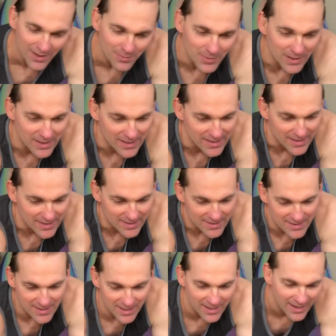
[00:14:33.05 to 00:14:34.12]

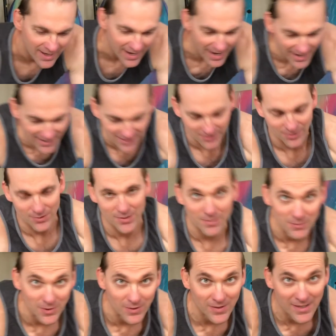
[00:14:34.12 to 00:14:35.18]
because I can lose them
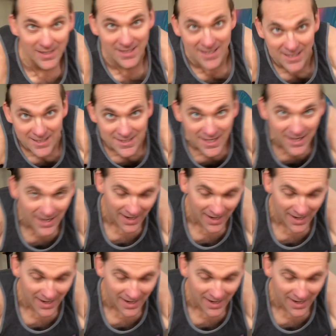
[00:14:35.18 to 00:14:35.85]
during these things.